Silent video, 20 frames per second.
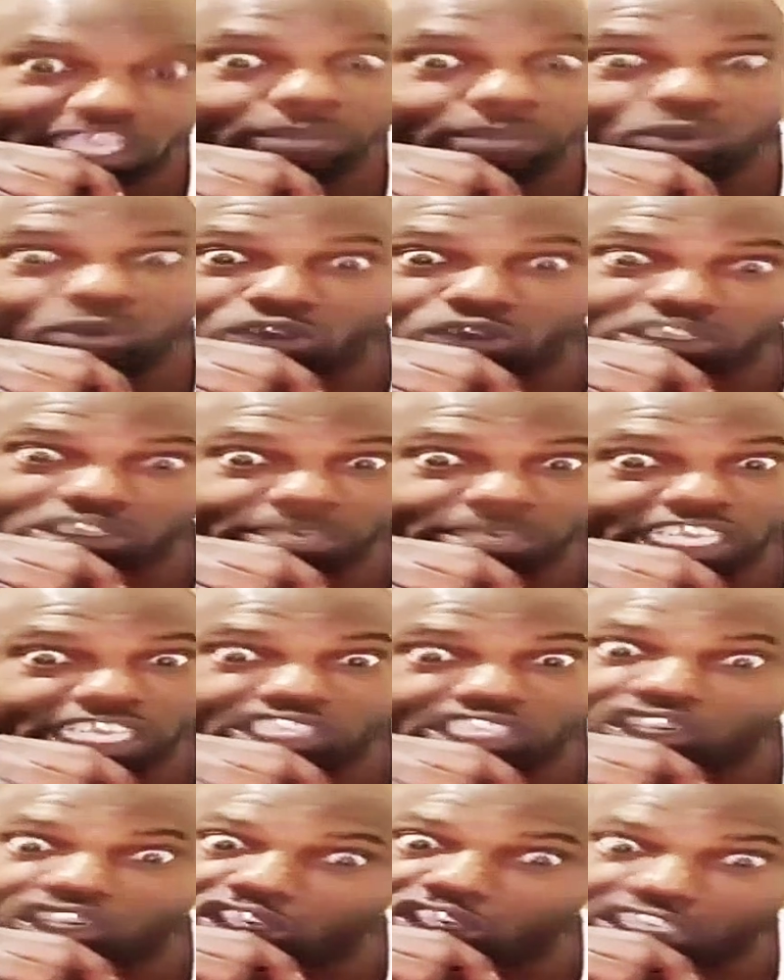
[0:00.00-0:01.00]
I know say
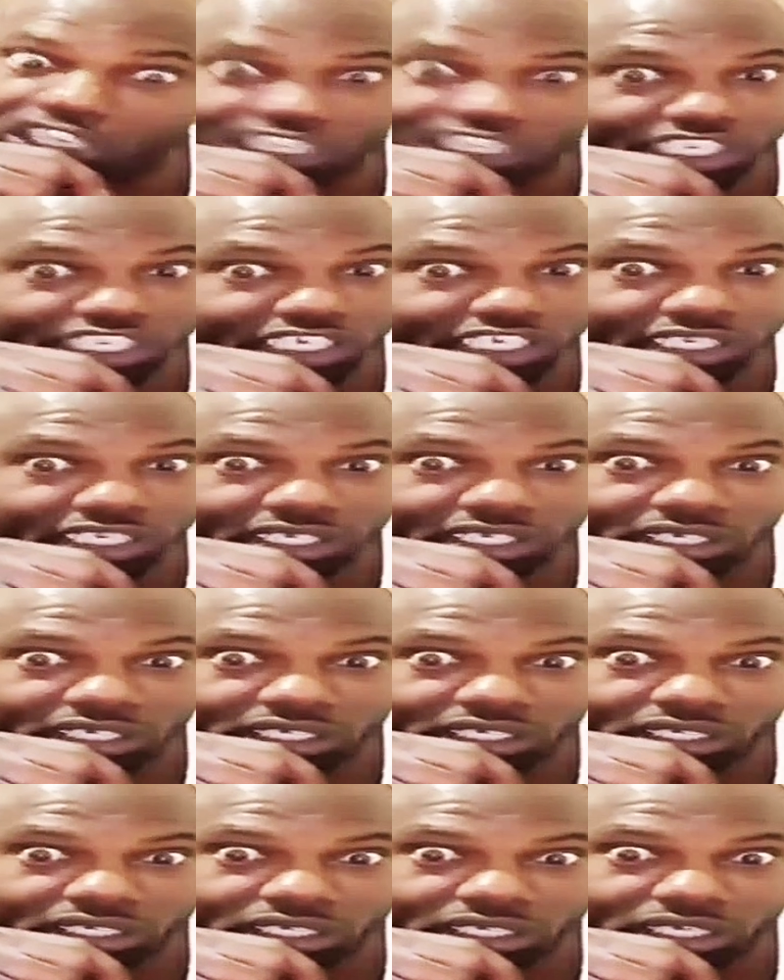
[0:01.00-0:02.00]
me a junglist.
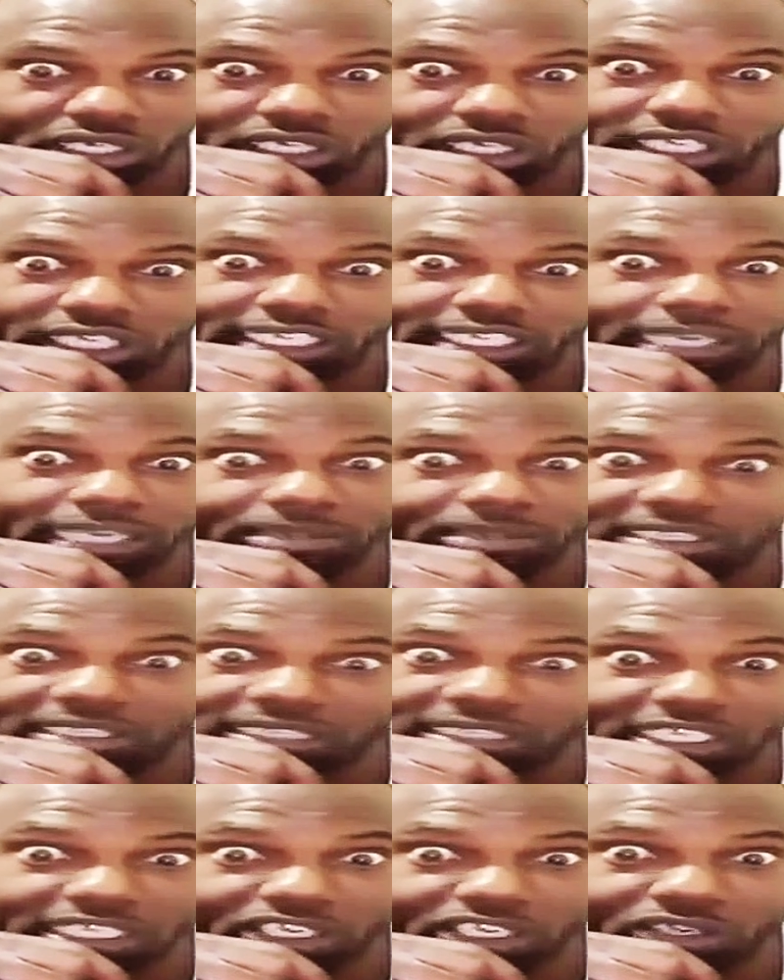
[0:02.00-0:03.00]
Either time
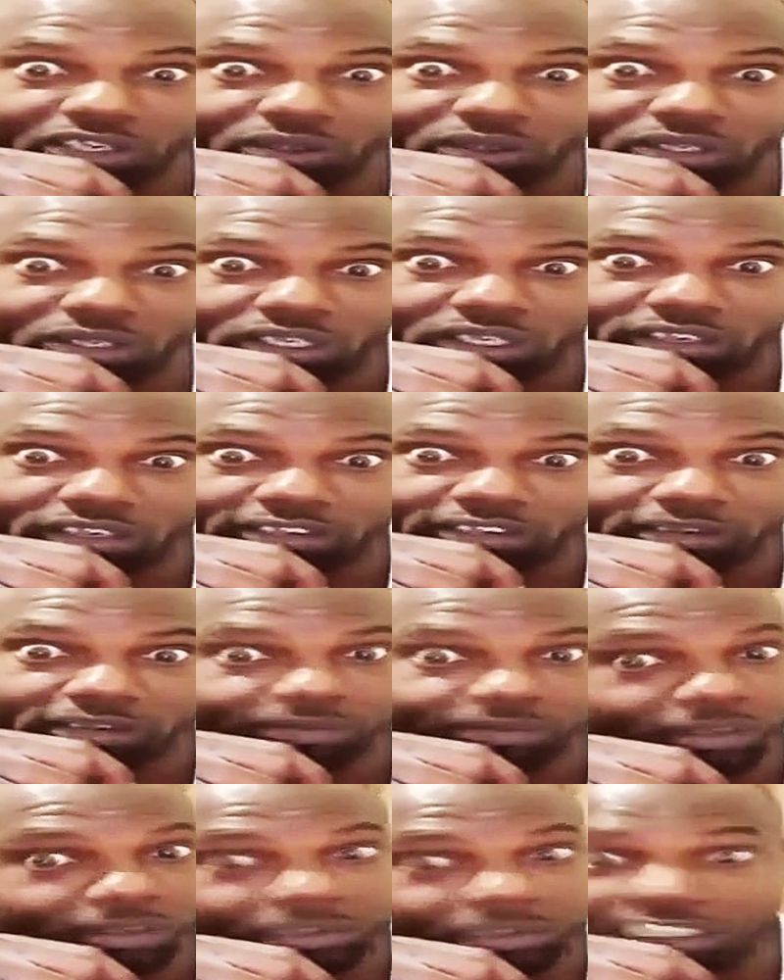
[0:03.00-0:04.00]
she say, yo,
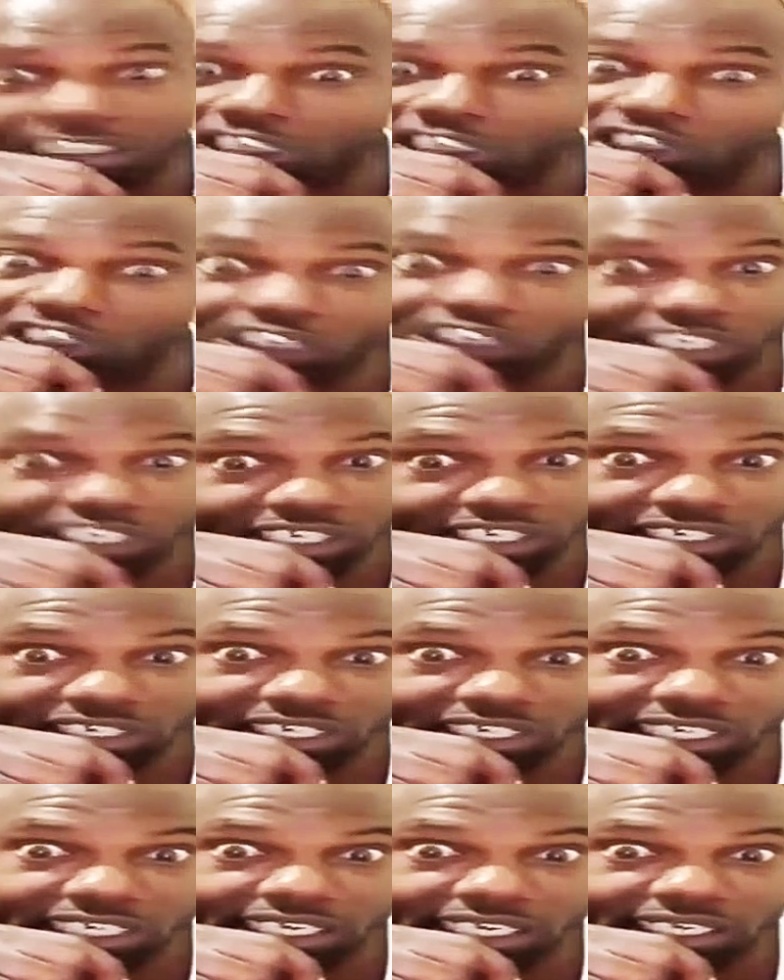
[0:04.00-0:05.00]
from me say
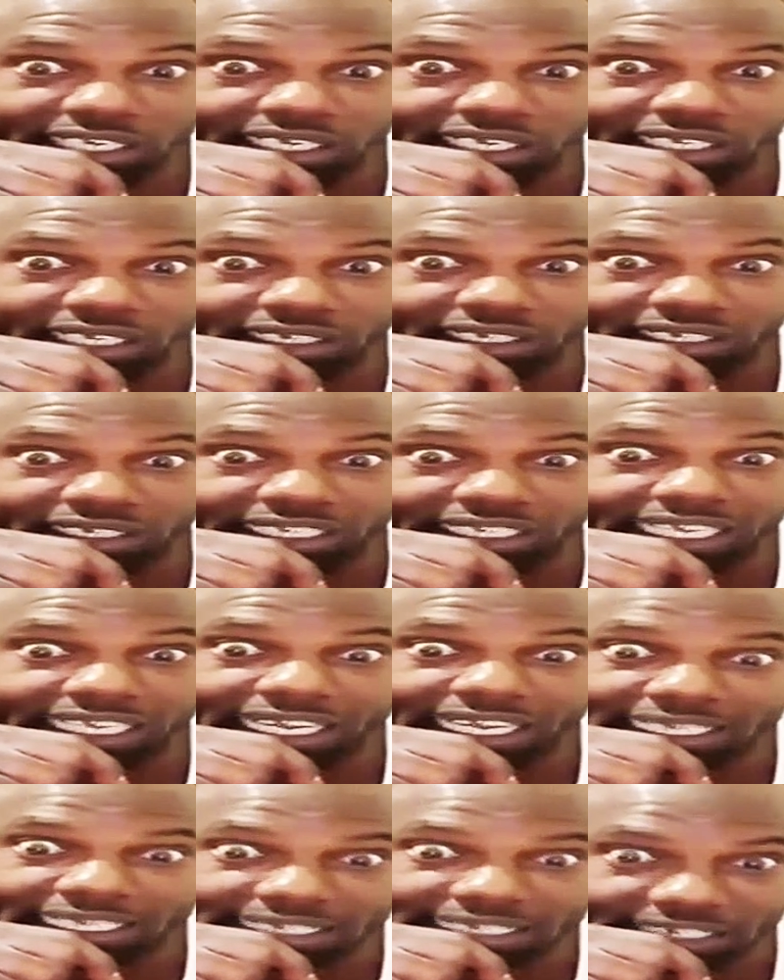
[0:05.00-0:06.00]
junglist in the dog, and then a
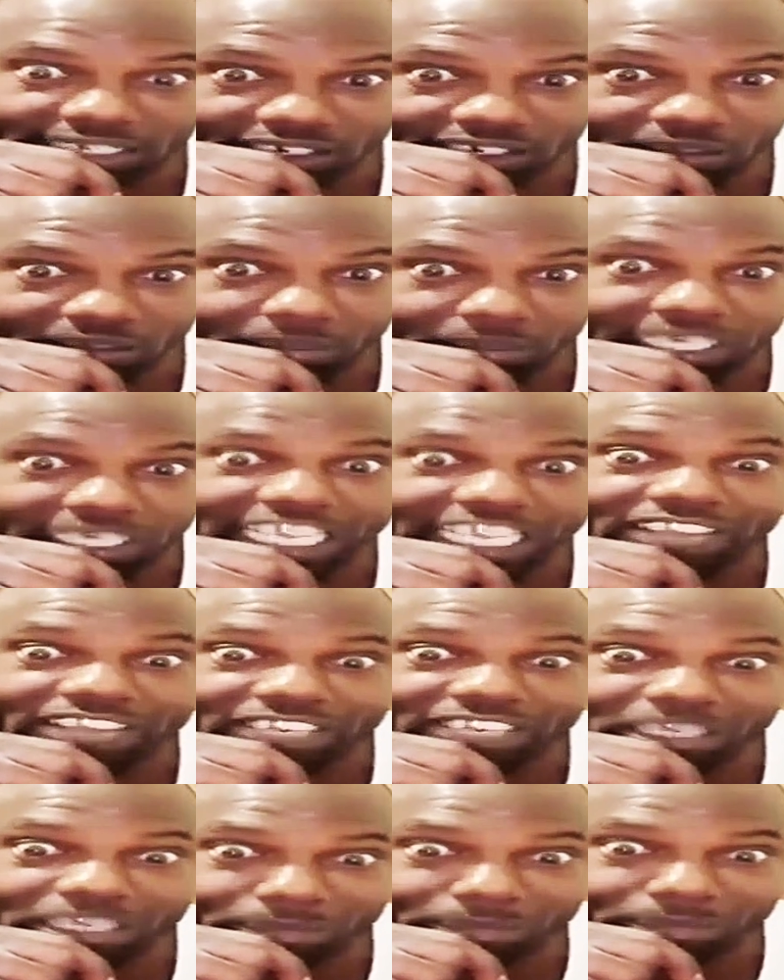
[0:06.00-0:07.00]
yard thing, you know, man,
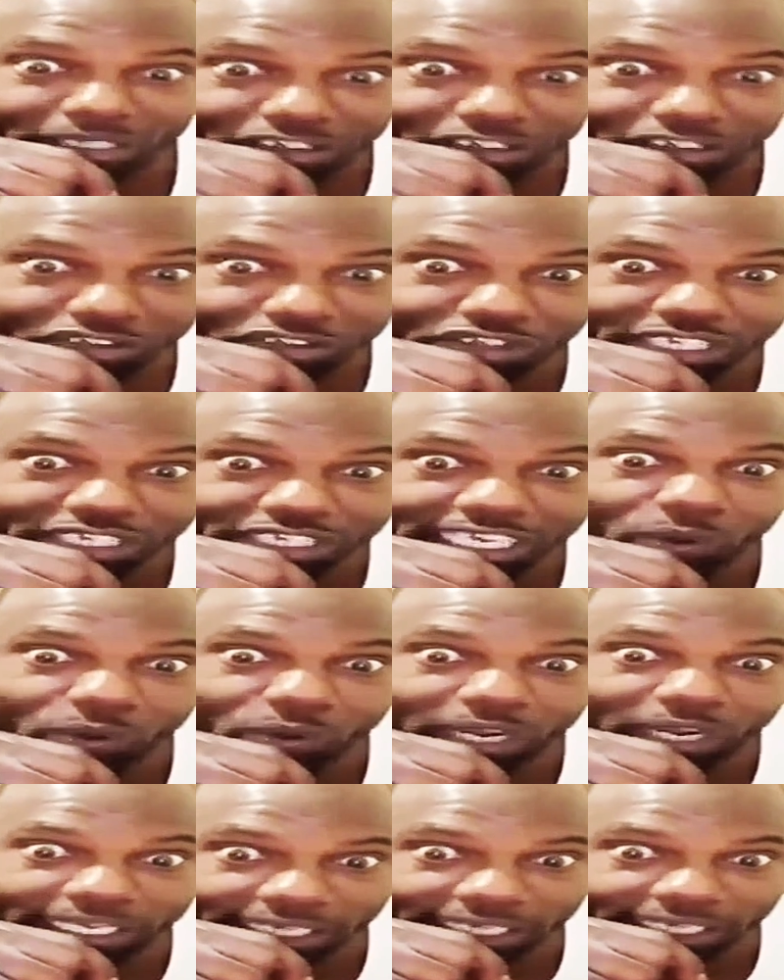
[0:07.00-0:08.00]
ever they on the street
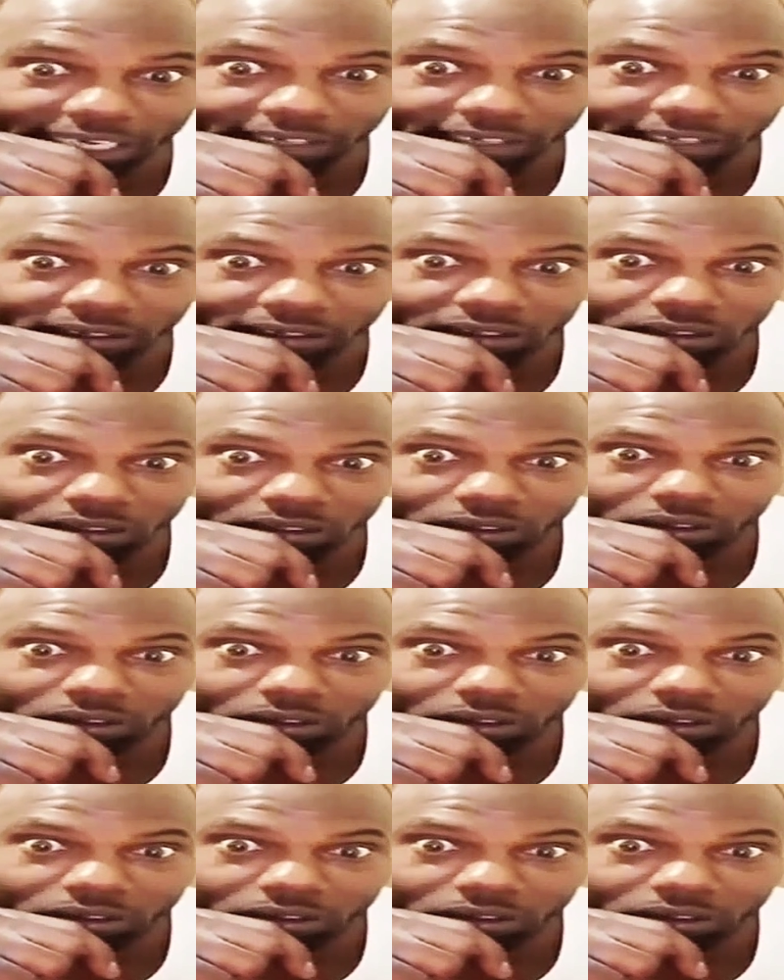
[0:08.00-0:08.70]
like the white line.